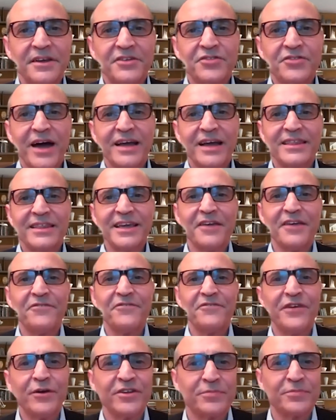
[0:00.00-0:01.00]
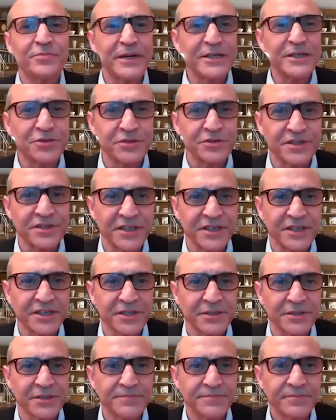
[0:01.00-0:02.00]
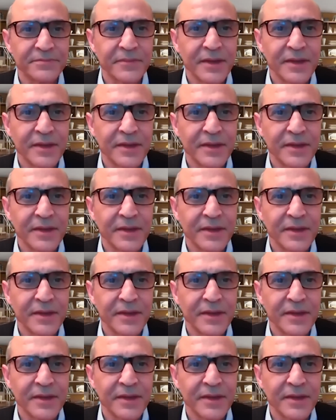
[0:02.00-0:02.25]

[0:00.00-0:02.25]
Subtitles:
Deidre, I think it varies by jurisdiction.